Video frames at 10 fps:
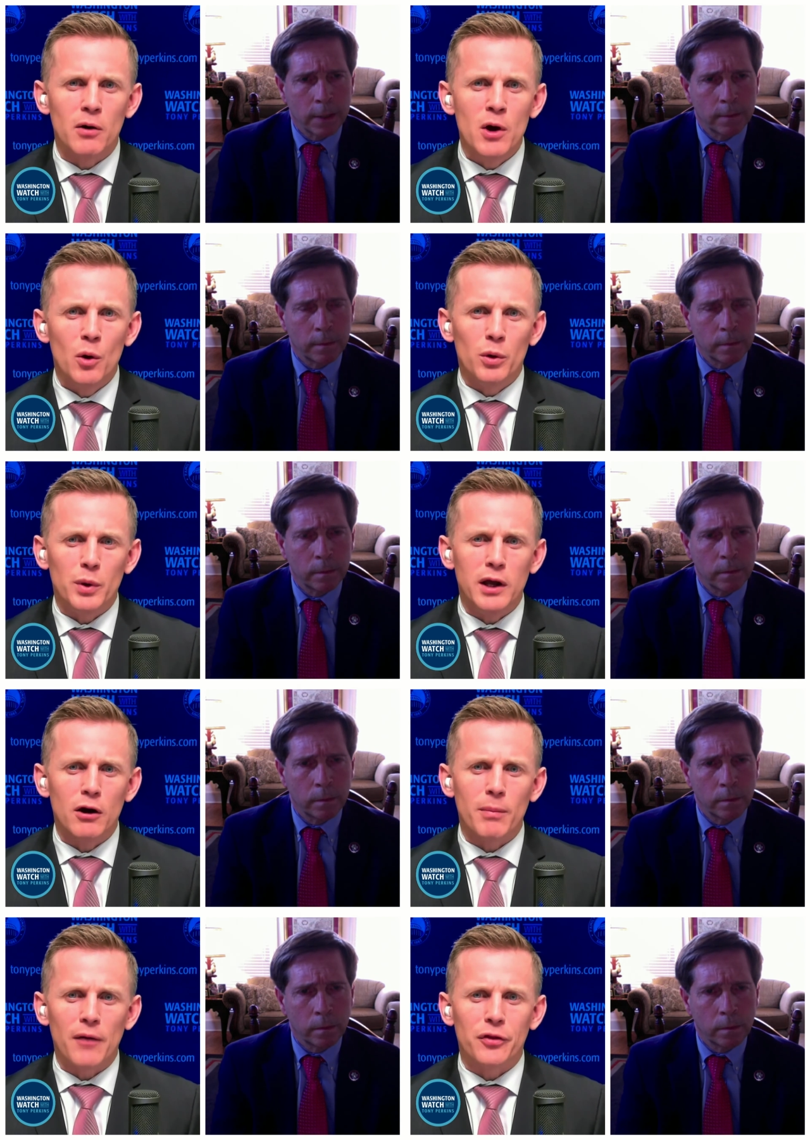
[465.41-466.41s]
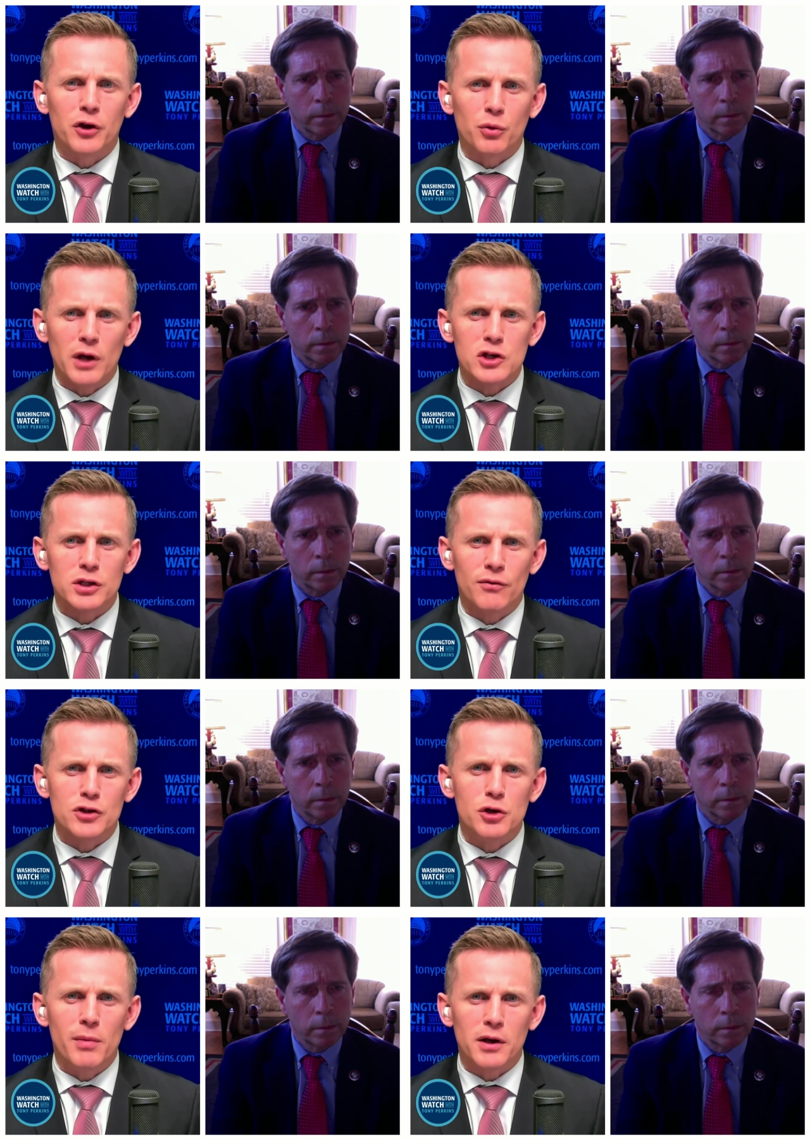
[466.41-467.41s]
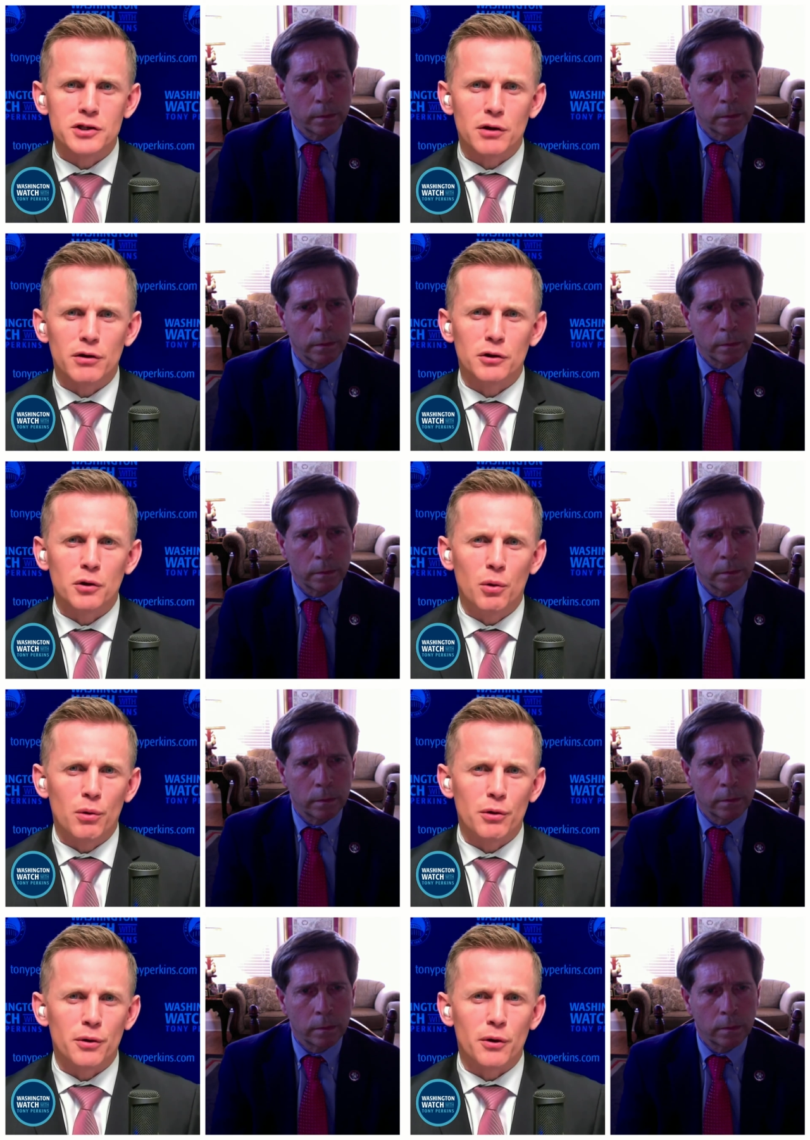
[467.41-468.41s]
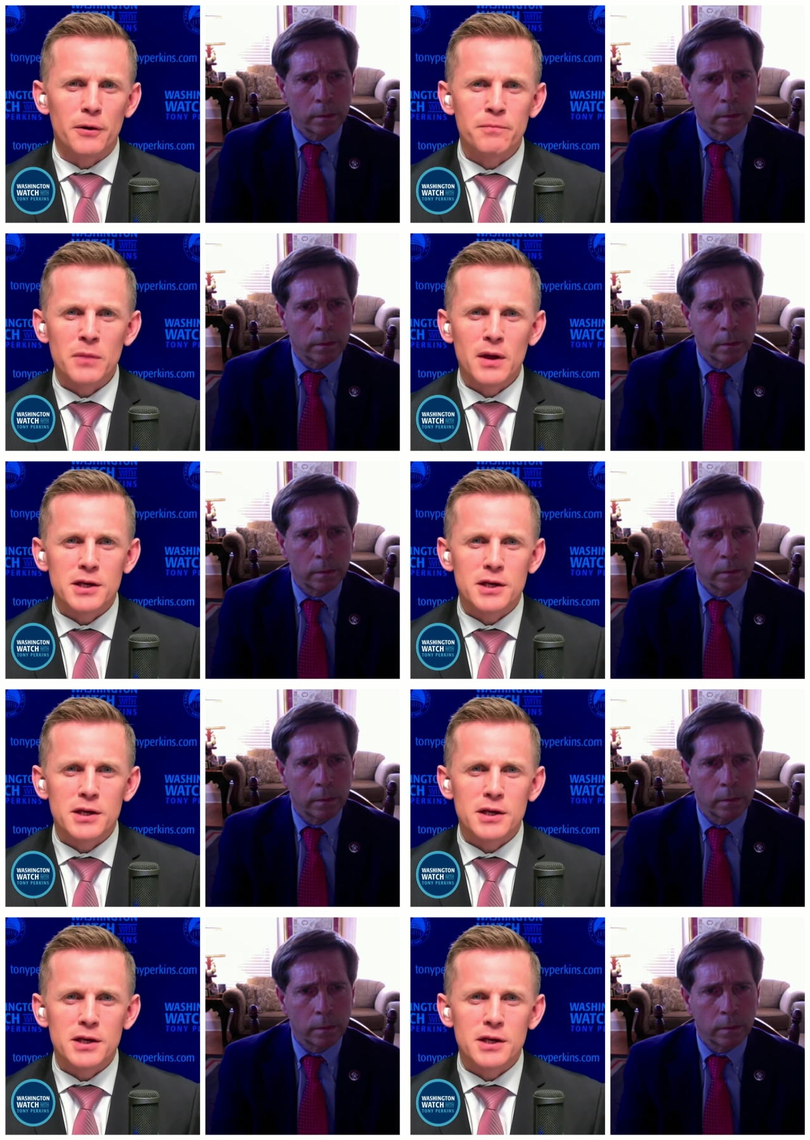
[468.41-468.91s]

Speaker 1: Now, when we hear about the creation of this humanitarian corridor,